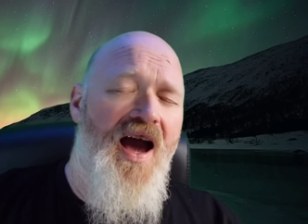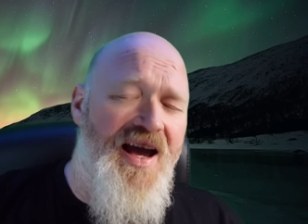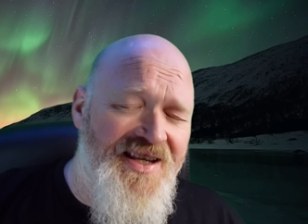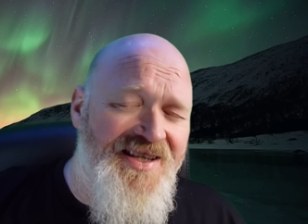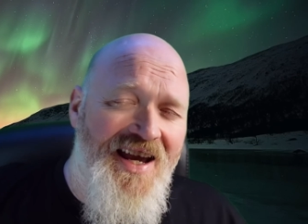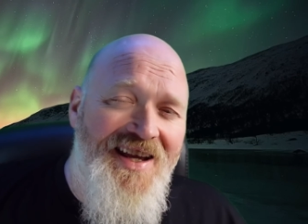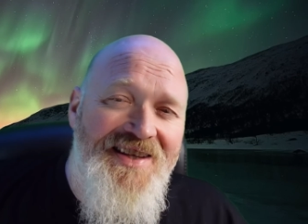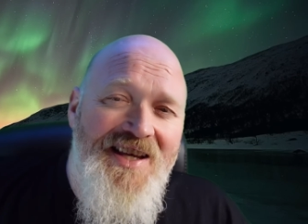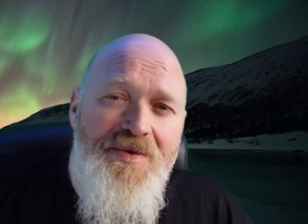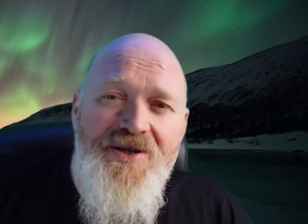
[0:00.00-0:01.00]
As I say in
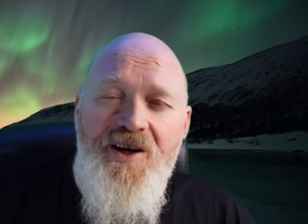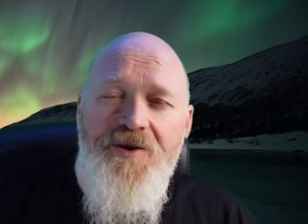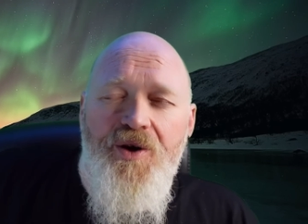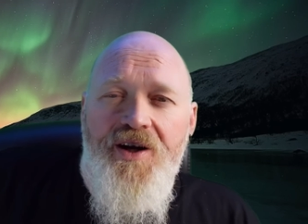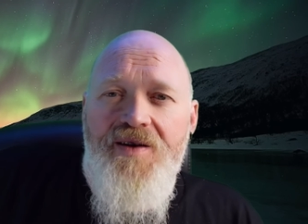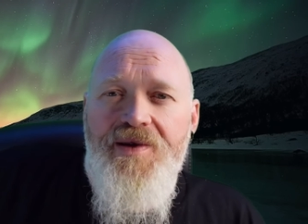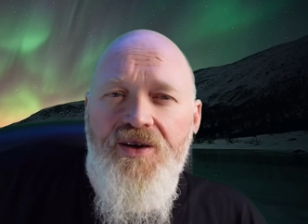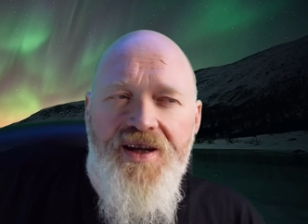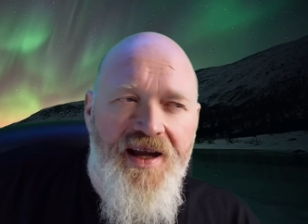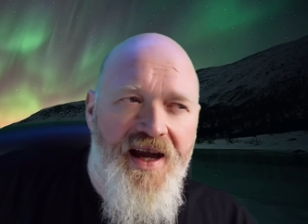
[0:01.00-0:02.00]
this episode, what I'm going to be
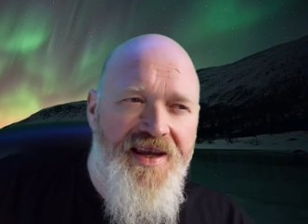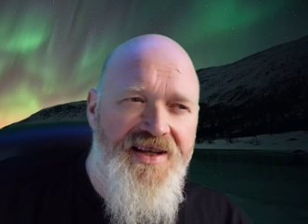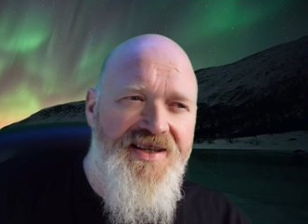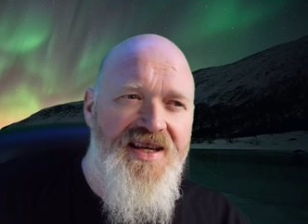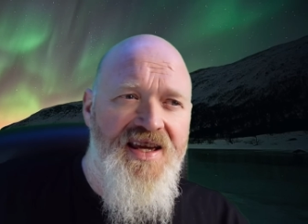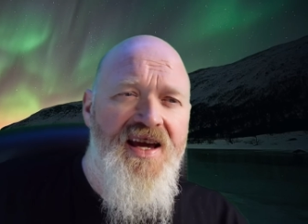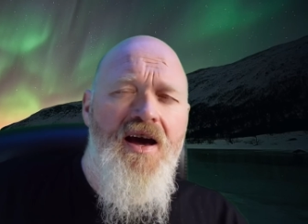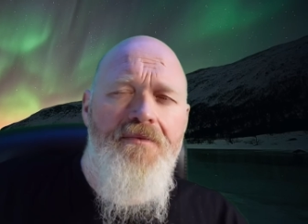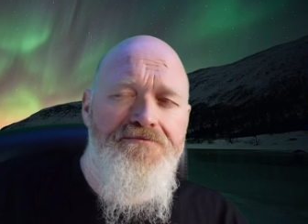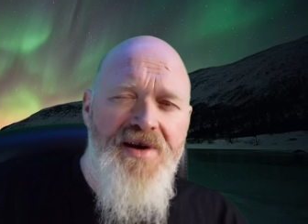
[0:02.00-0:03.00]
looking at is the
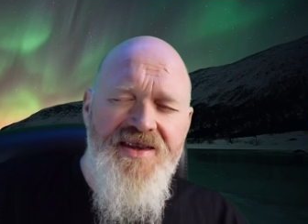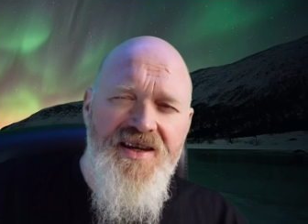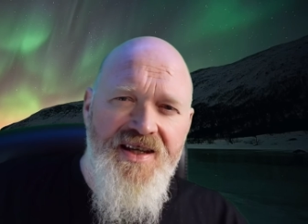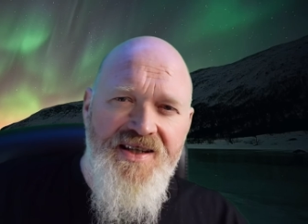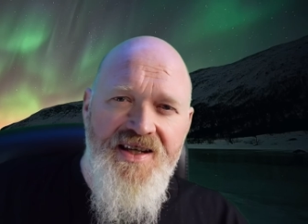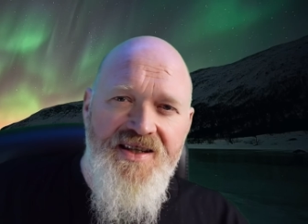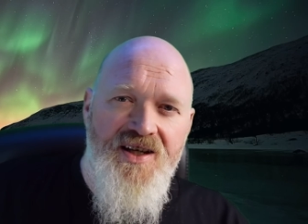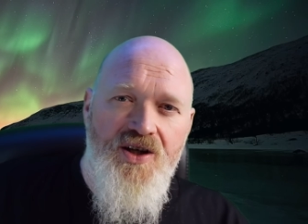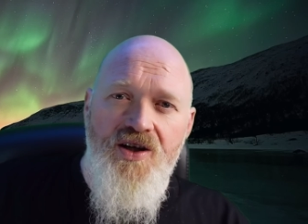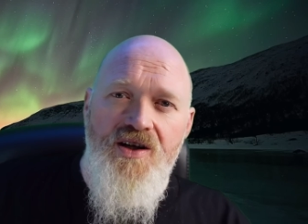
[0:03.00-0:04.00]
myth that exists
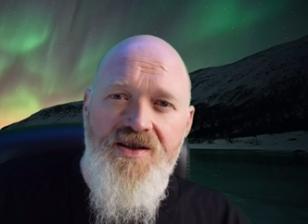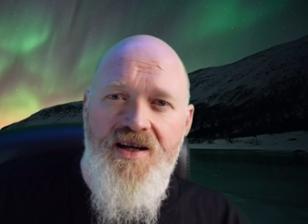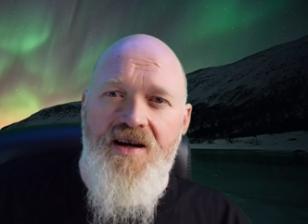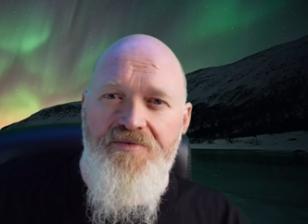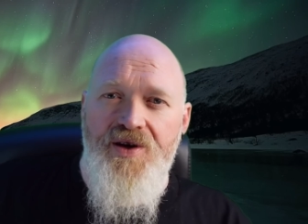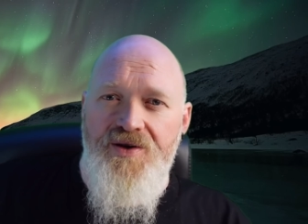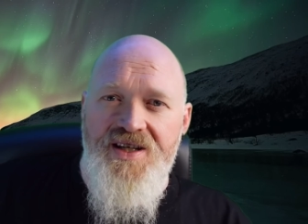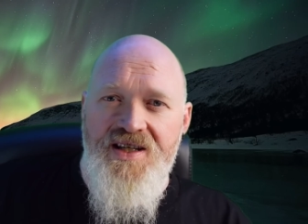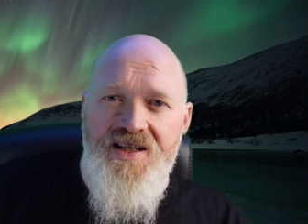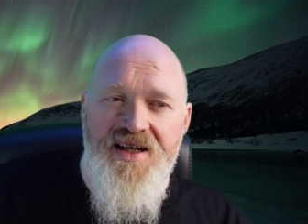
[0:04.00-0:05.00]
that girls can't be
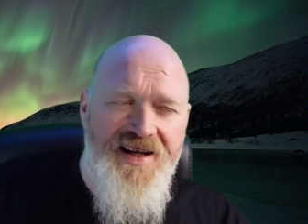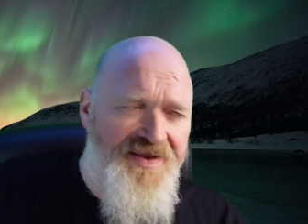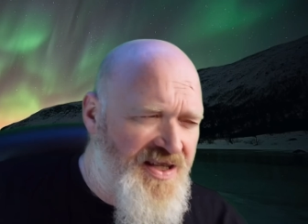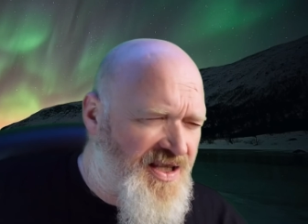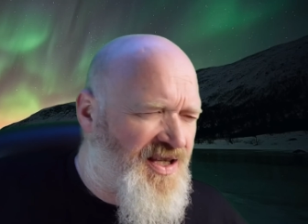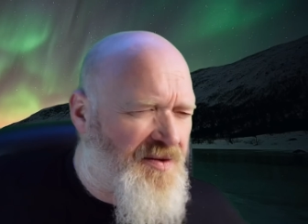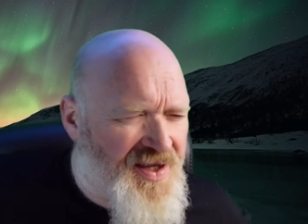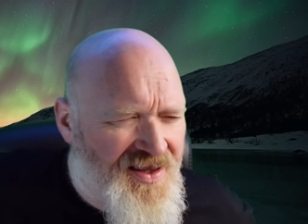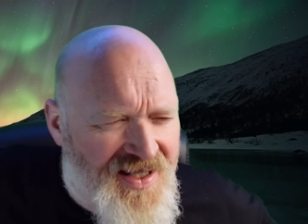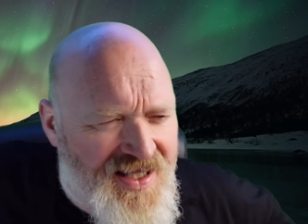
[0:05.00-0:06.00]
autistic. Now, this is
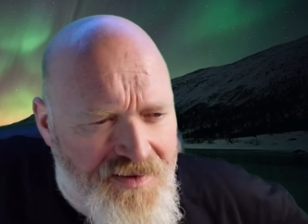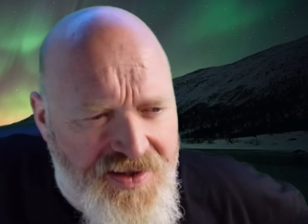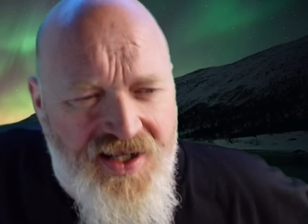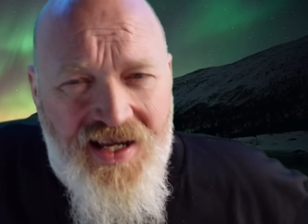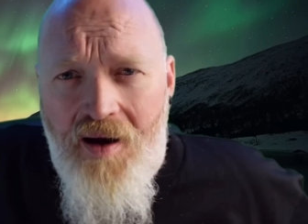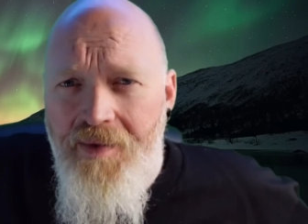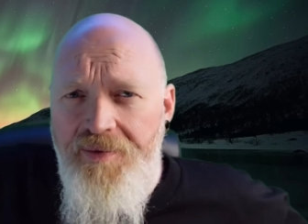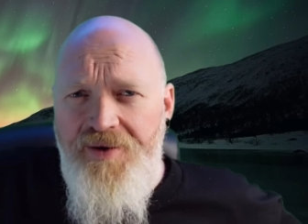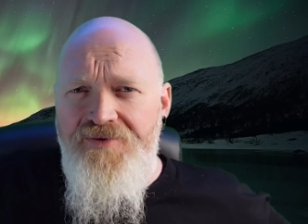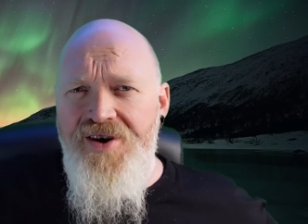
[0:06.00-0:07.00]
something that seems to come
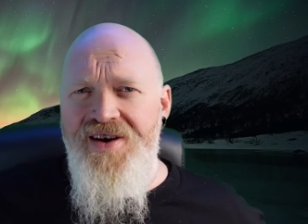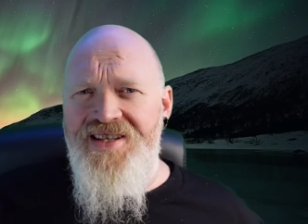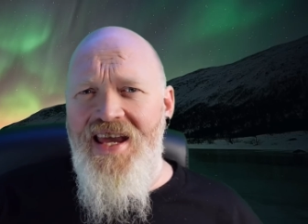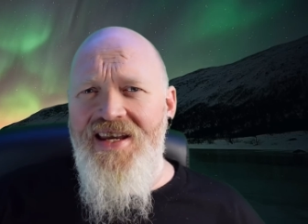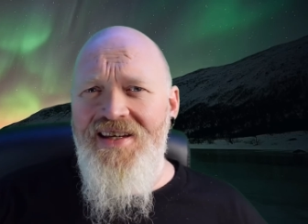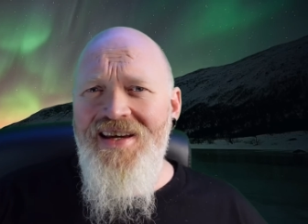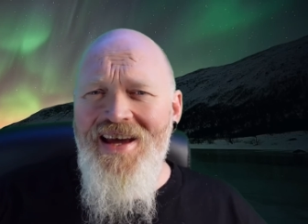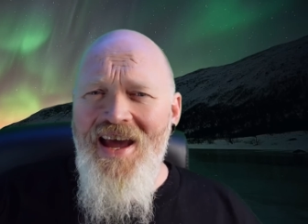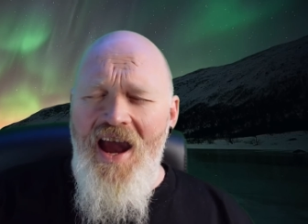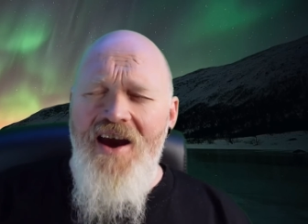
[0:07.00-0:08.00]
up and rear its head
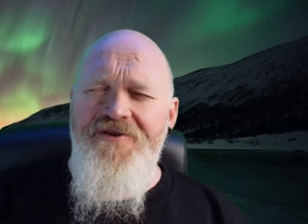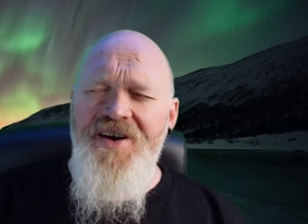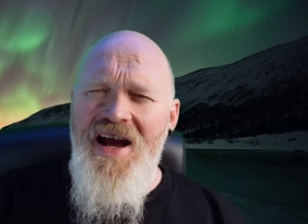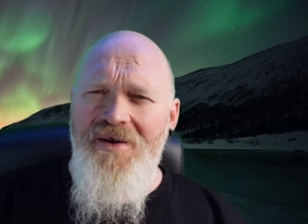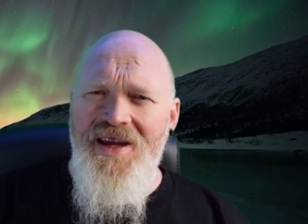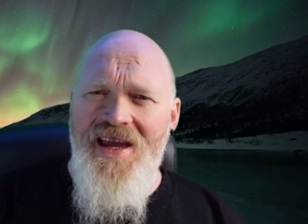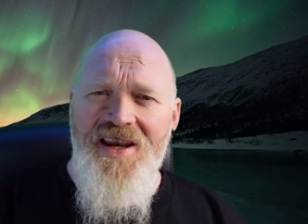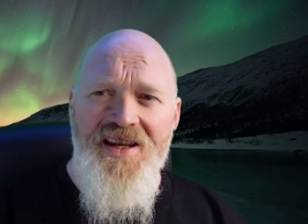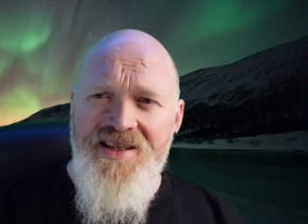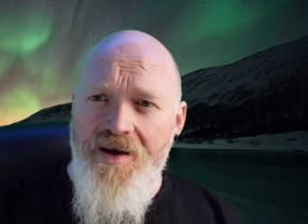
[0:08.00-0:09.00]
every now and
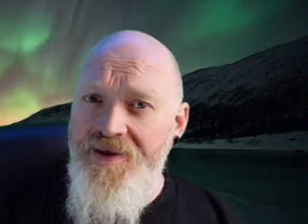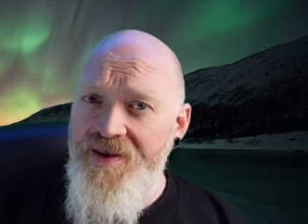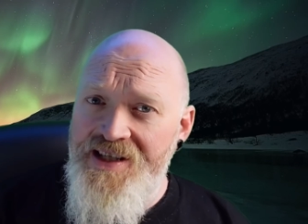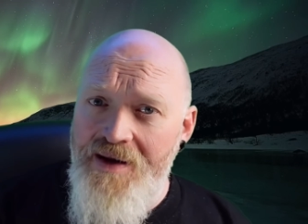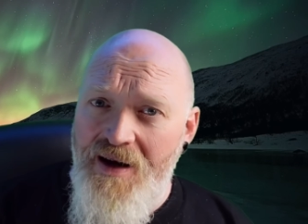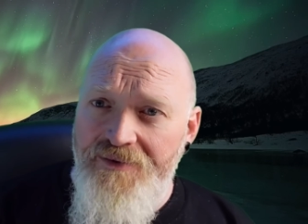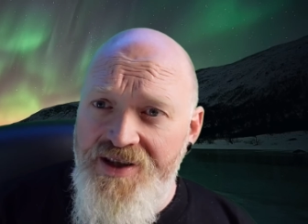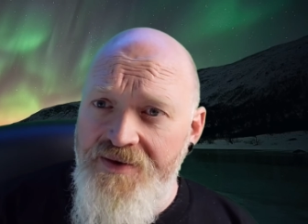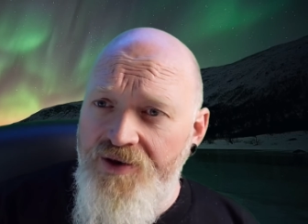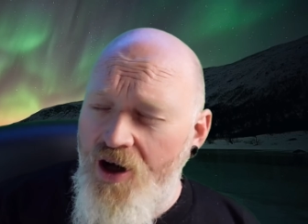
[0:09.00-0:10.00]
again, and it's something that's come up
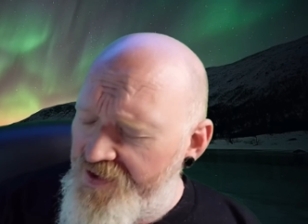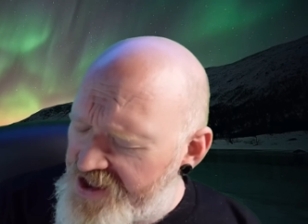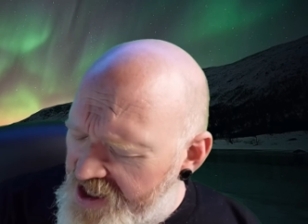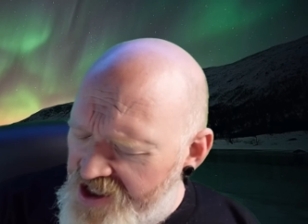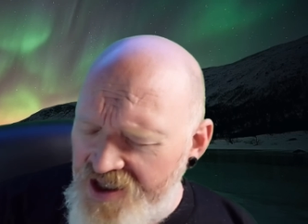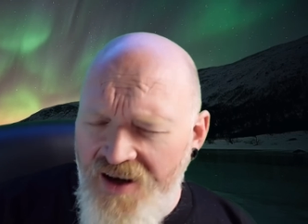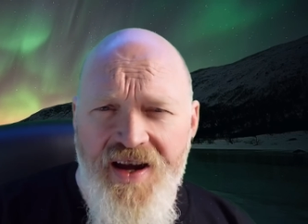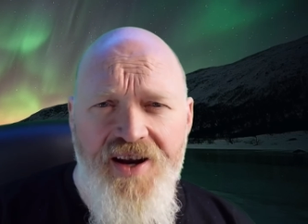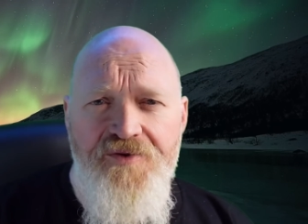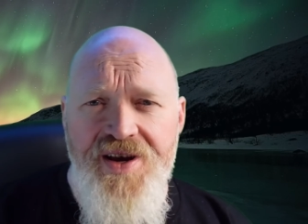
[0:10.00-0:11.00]
with some conversations I've
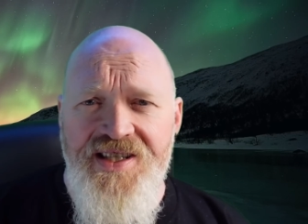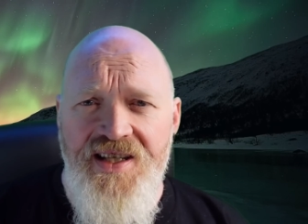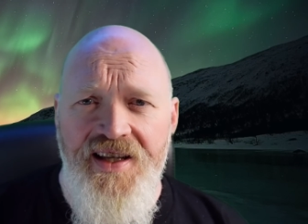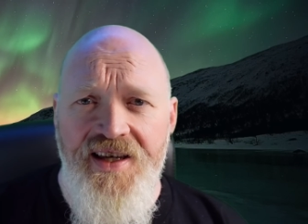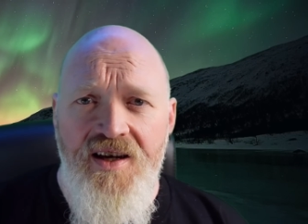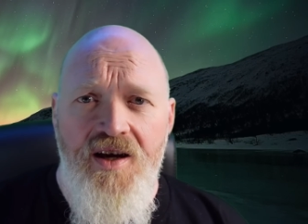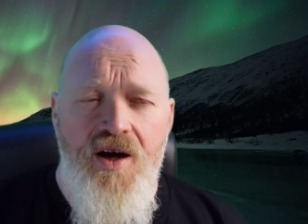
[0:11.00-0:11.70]
had recently